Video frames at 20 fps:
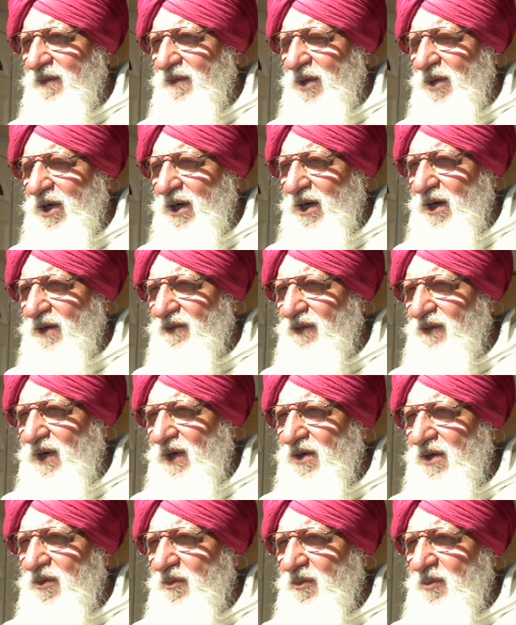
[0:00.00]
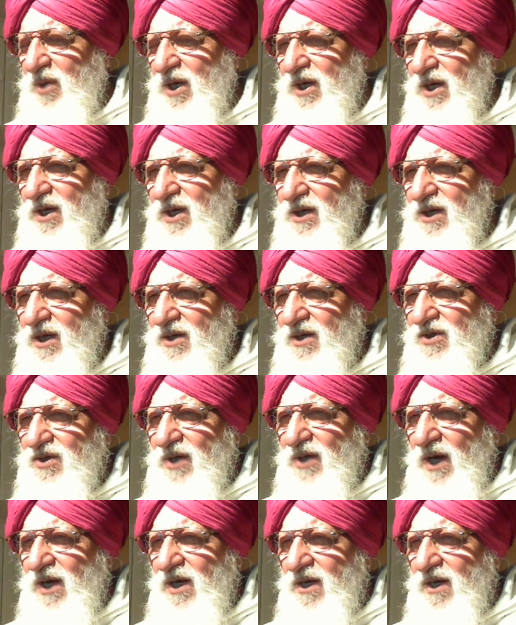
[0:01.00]
Because when you bury it
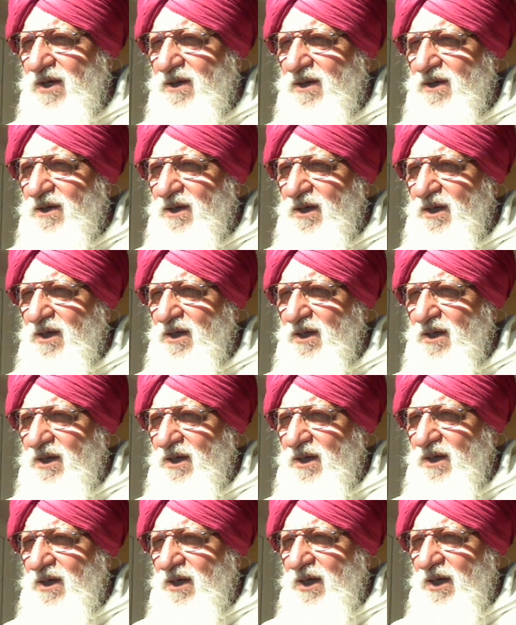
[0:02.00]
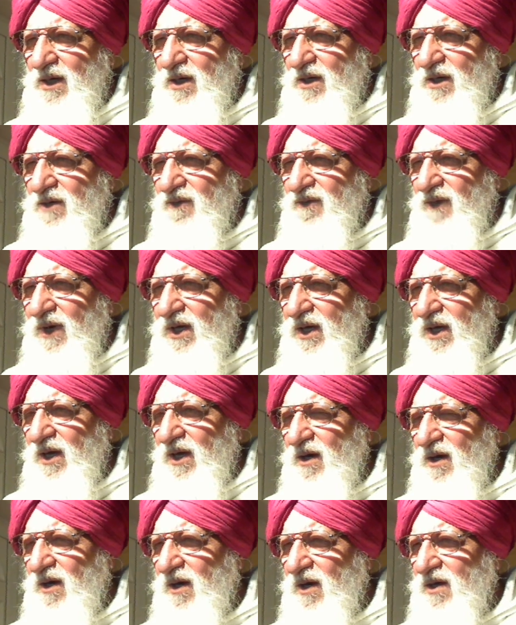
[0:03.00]
inside, it is
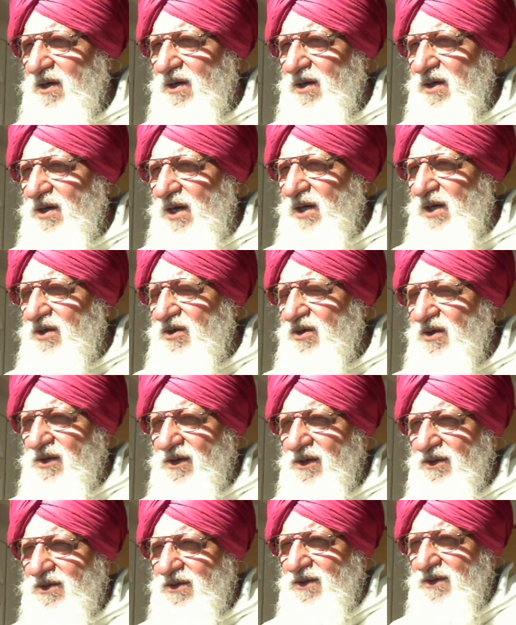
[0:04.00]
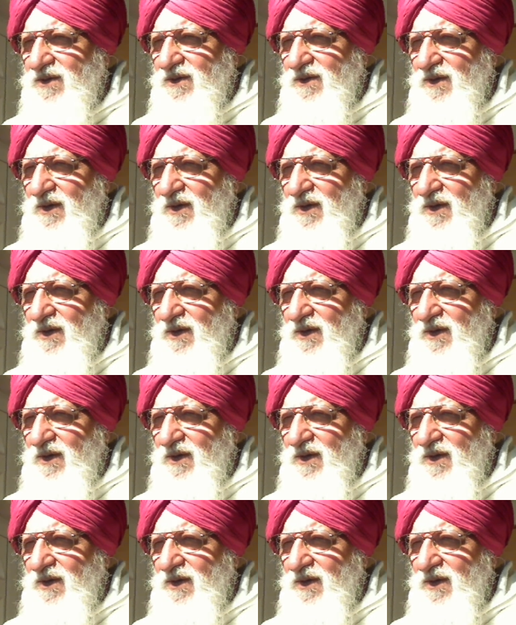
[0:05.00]
very dangerous.